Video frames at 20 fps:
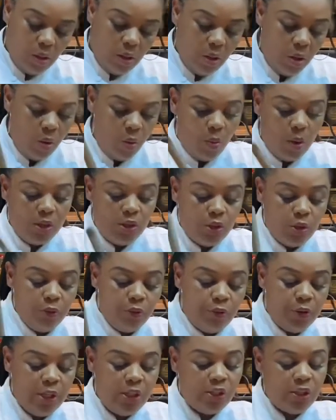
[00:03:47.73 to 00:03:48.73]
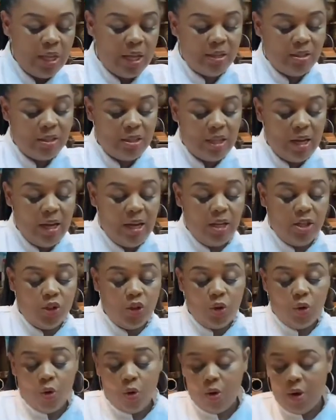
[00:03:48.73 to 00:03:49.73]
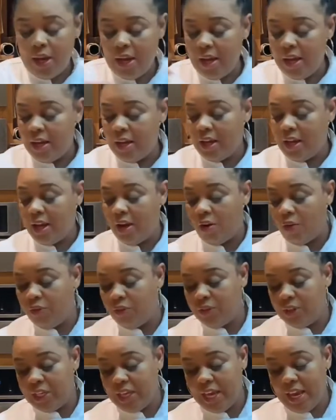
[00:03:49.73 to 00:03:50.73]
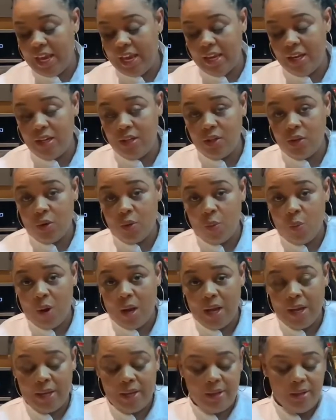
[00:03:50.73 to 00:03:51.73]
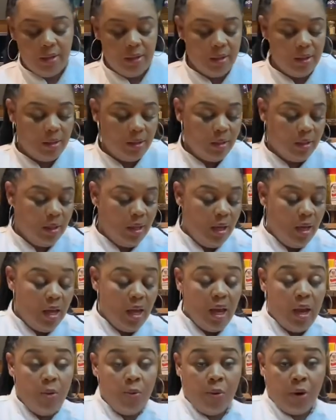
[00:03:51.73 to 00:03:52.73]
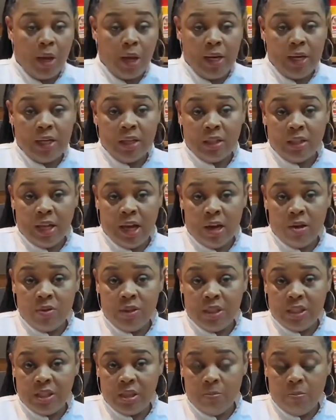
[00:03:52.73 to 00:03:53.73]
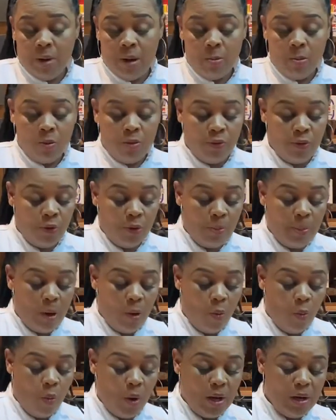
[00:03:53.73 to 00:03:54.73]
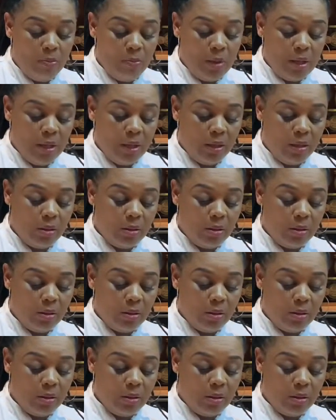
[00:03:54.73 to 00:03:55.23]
Once you've reached that stage, go ahead and carefully add in your wine, and we're going to allow this to bubble for about 1 minute.